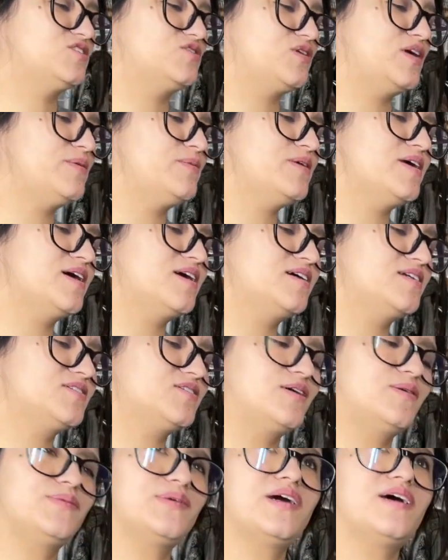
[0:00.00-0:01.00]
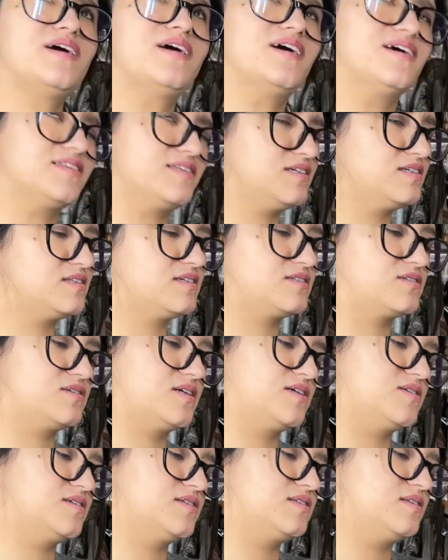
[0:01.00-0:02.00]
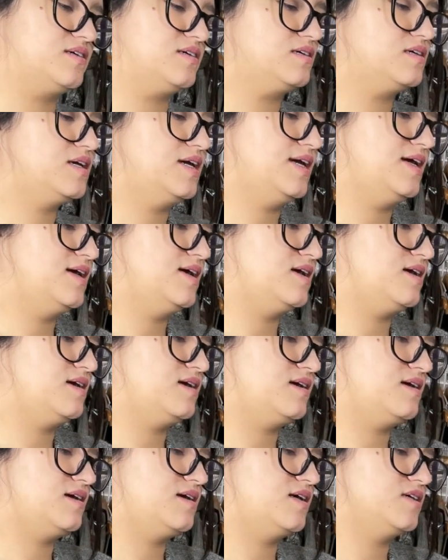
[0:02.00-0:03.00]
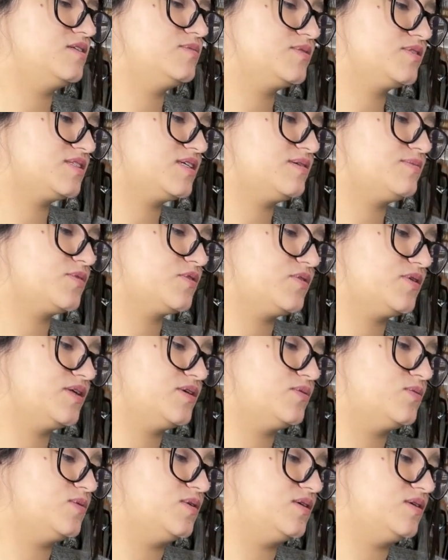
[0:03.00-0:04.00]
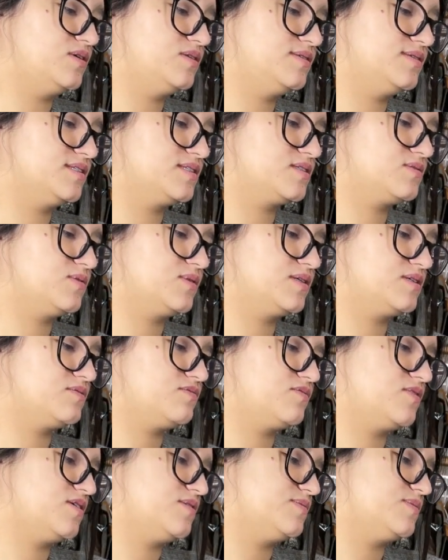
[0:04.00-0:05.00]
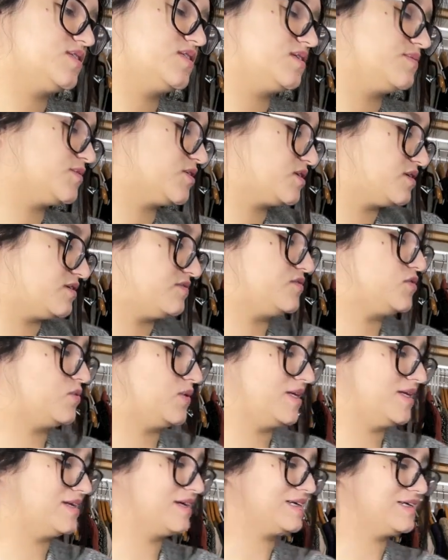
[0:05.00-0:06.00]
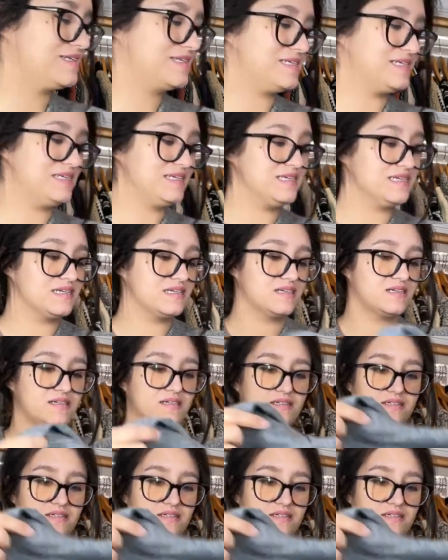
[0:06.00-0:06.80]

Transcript: très bien, très bien, I think that's how they say it. 100% uh, merino wool, and this was from summer of 2019.